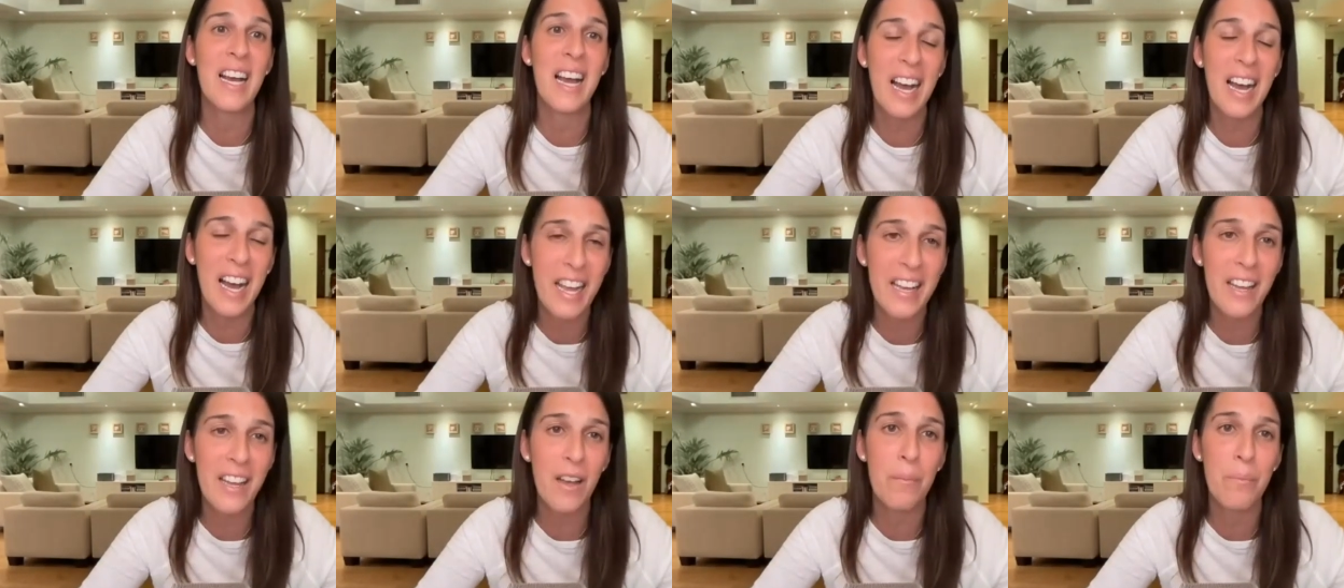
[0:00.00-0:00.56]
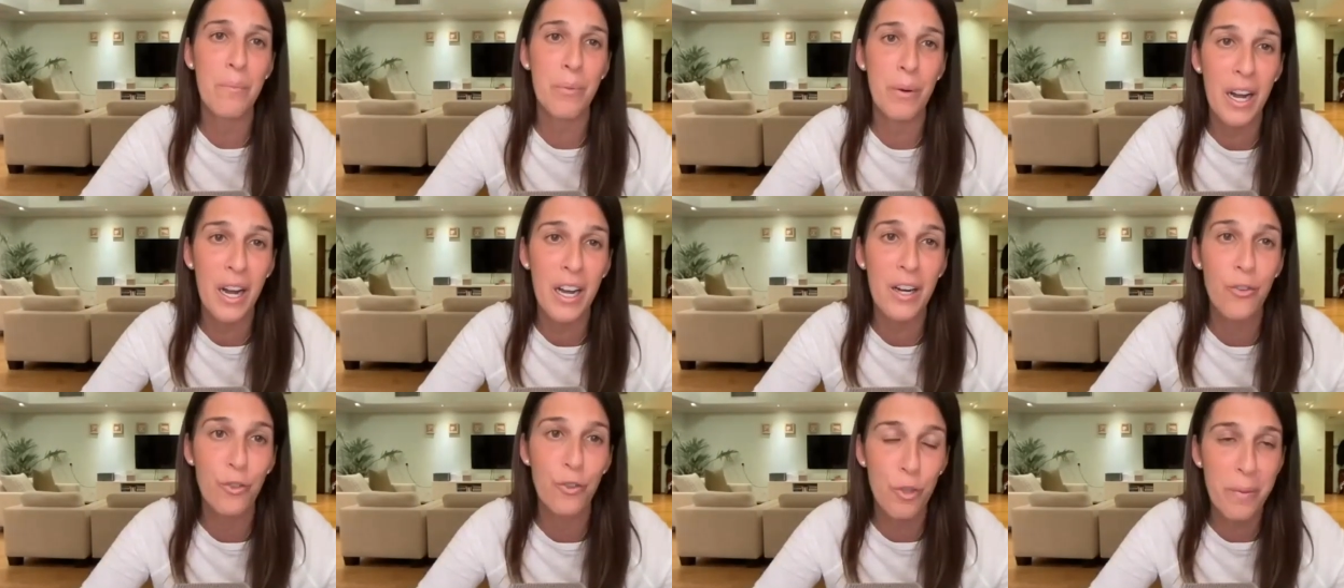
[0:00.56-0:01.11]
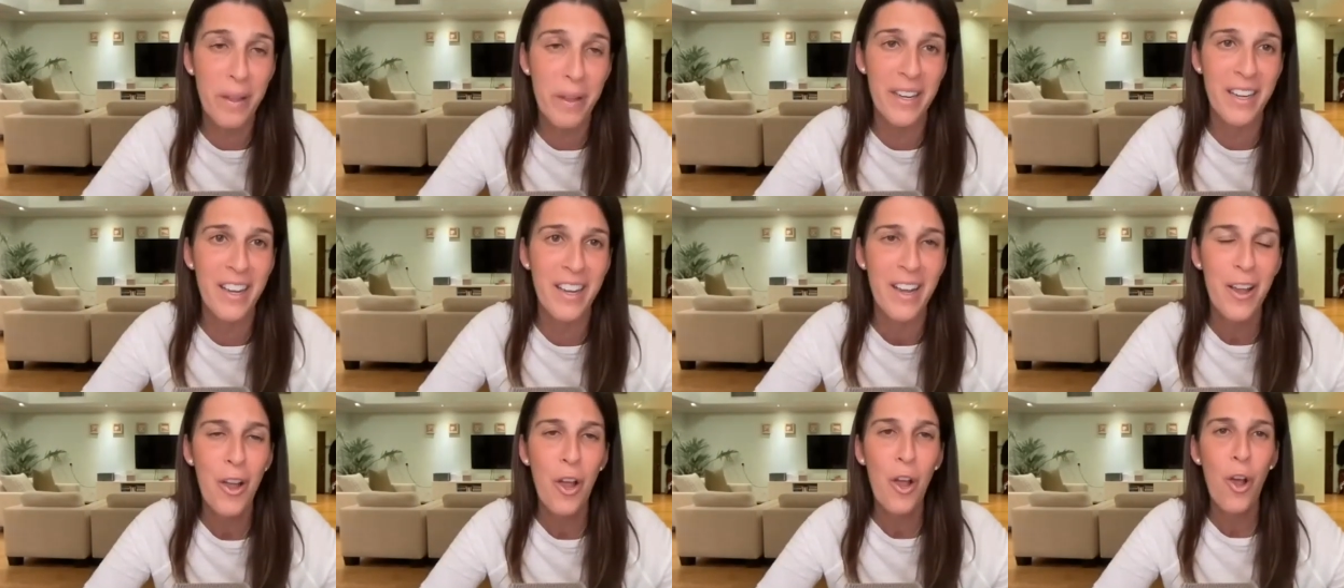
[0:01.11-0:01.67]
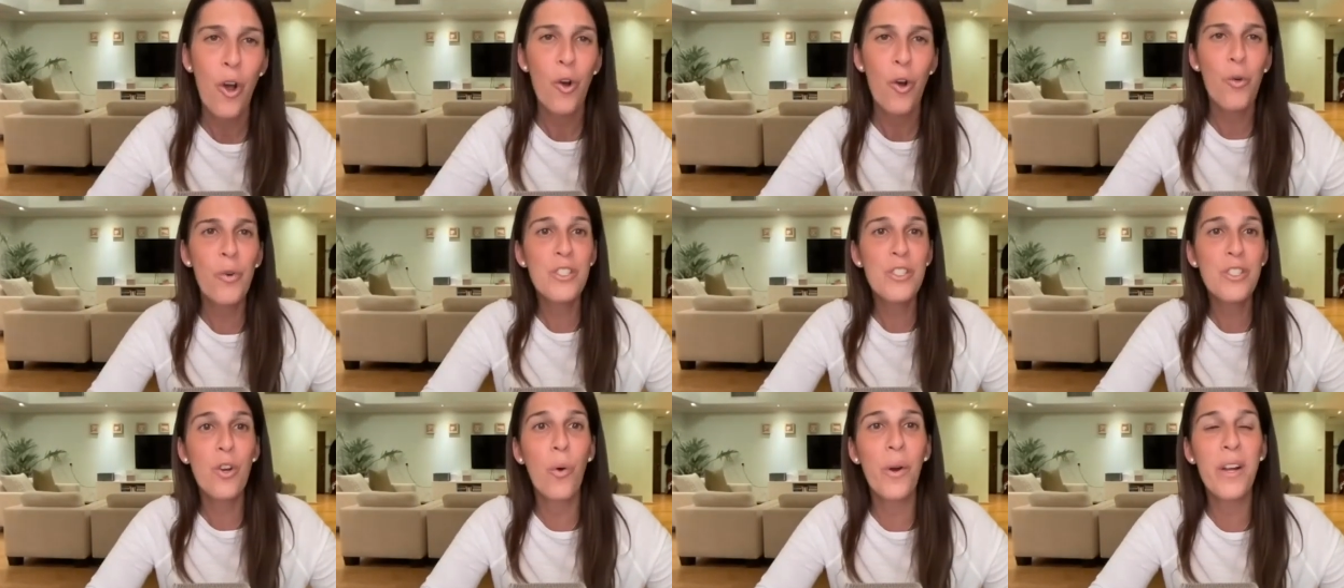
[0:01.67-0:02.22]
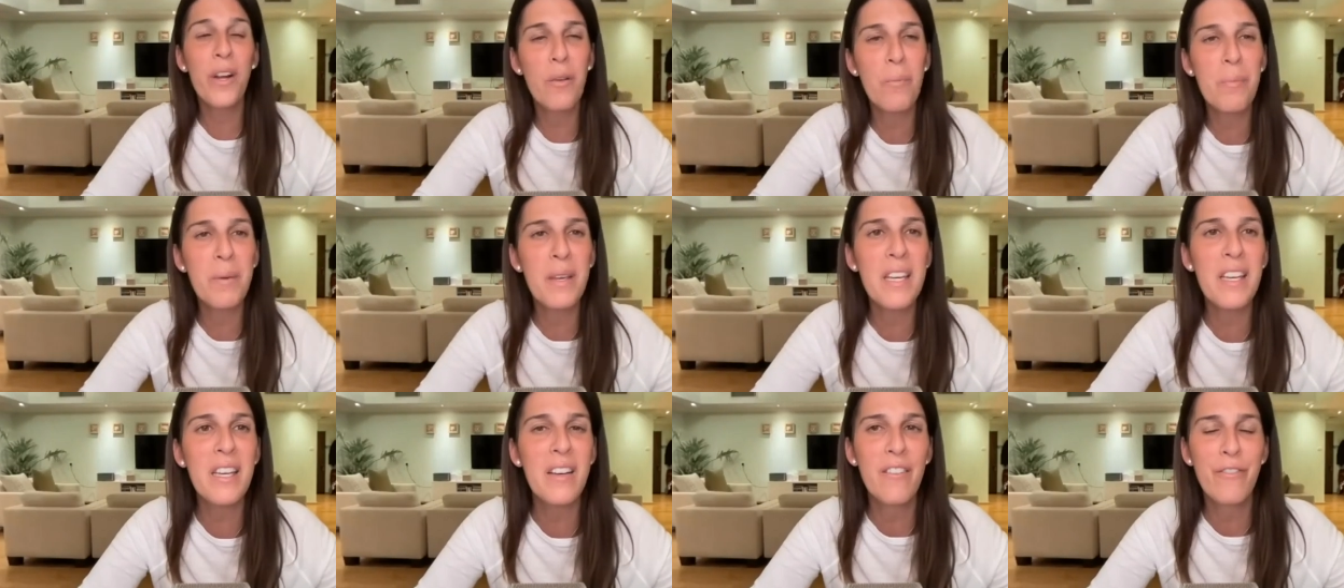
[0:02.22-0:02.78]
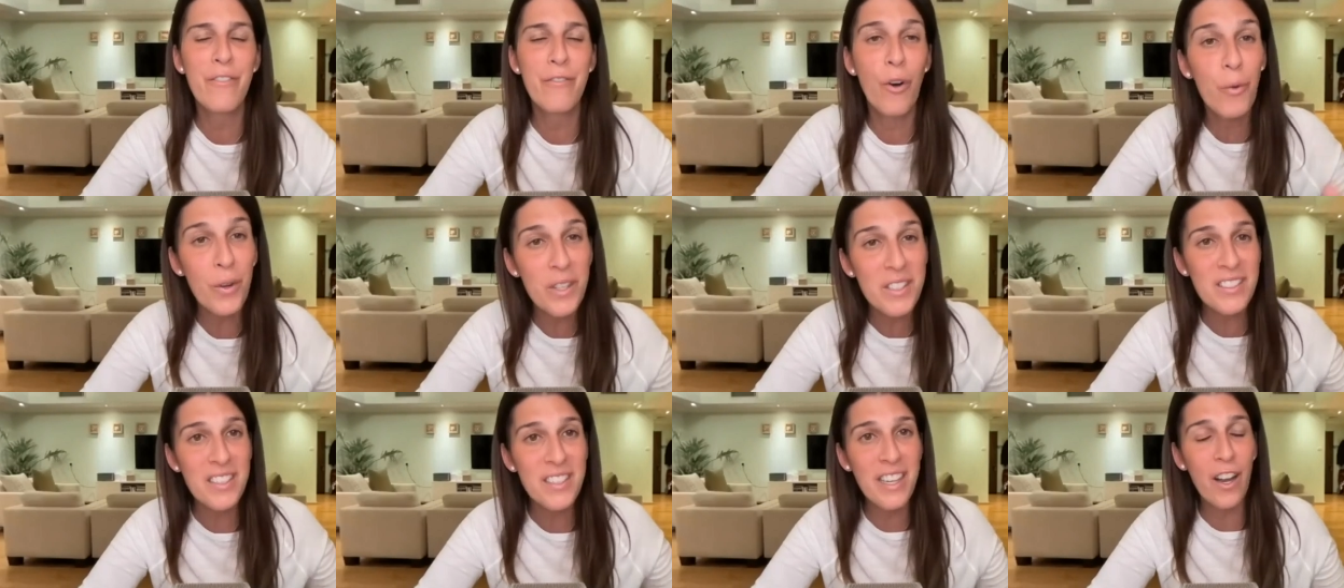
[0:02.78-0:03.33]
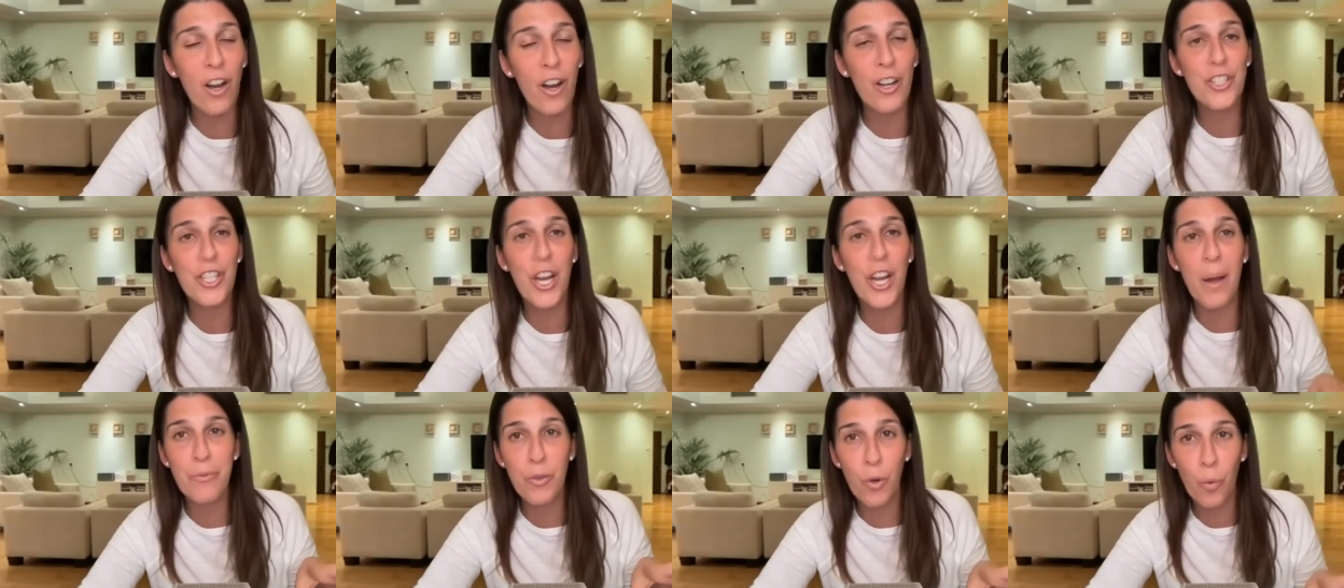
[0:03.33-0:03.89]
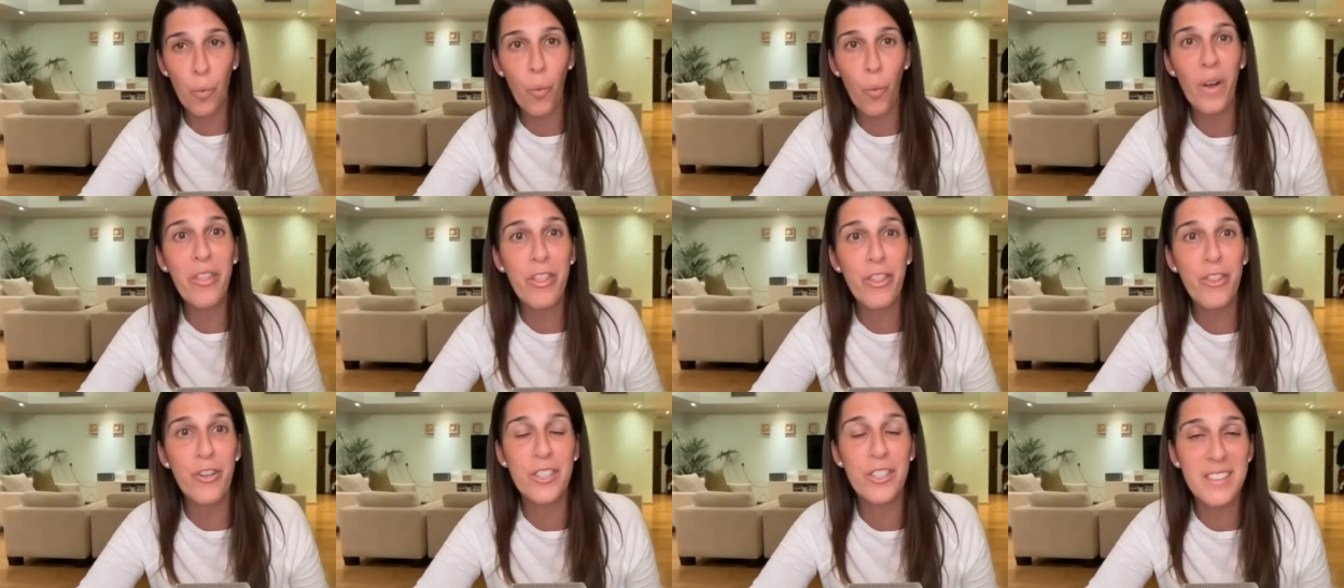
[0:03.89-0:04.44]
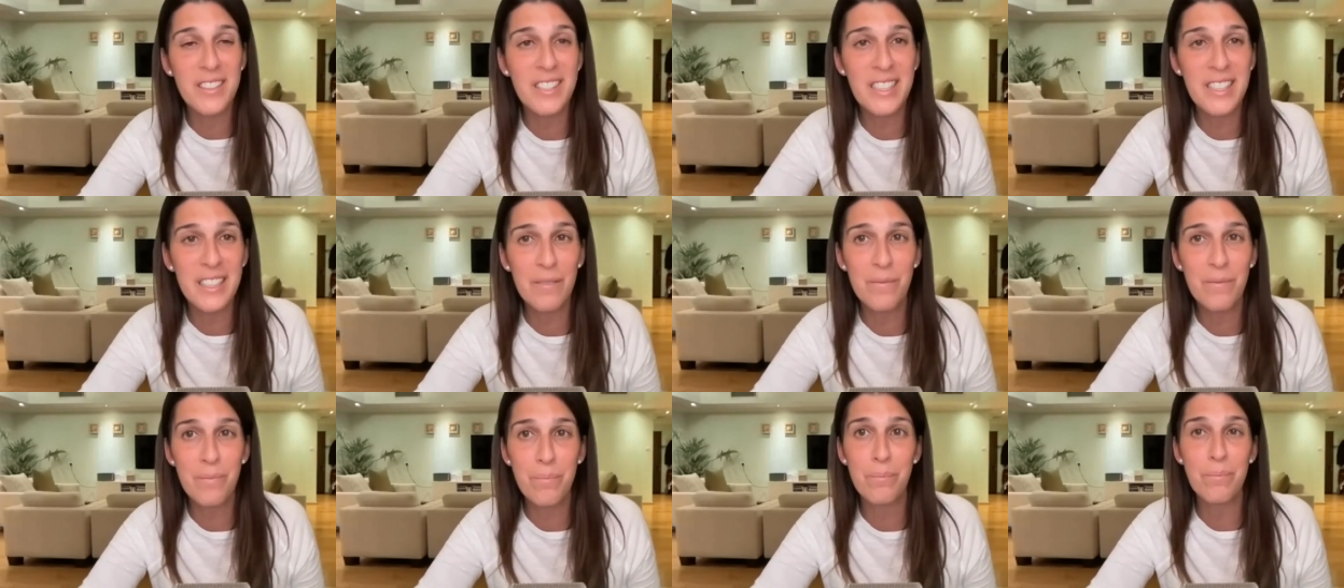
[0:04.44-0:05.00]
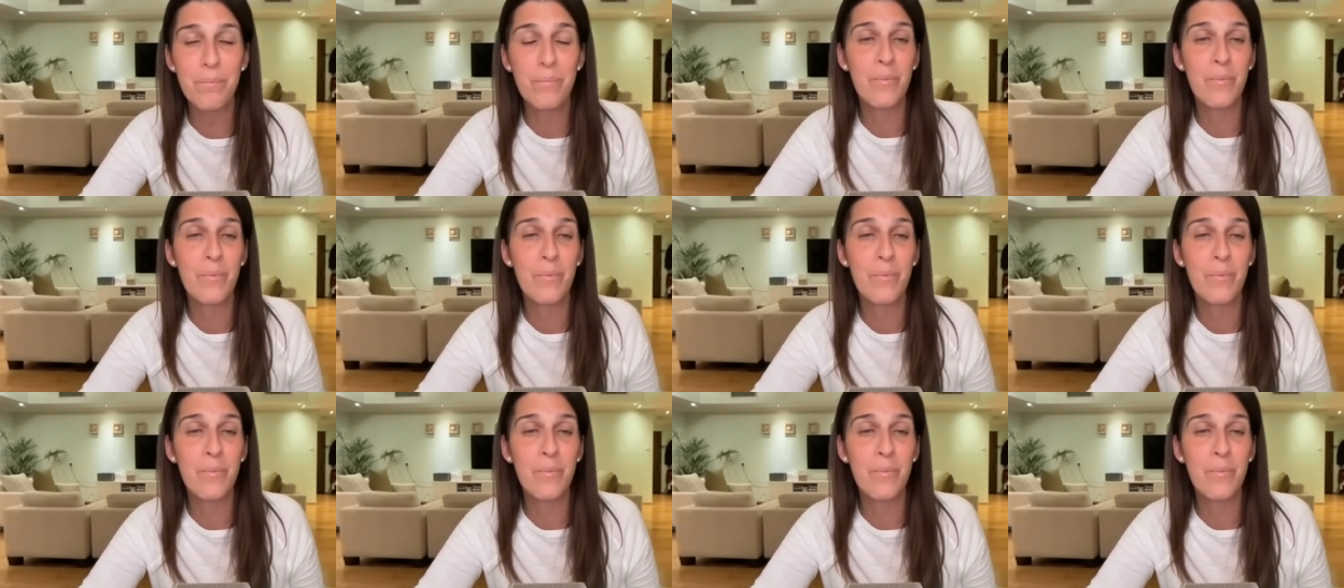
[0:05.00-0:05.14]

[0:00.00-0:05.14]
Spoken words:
Chaya Bracha Rubin, who is going to be focusing on chapter 113.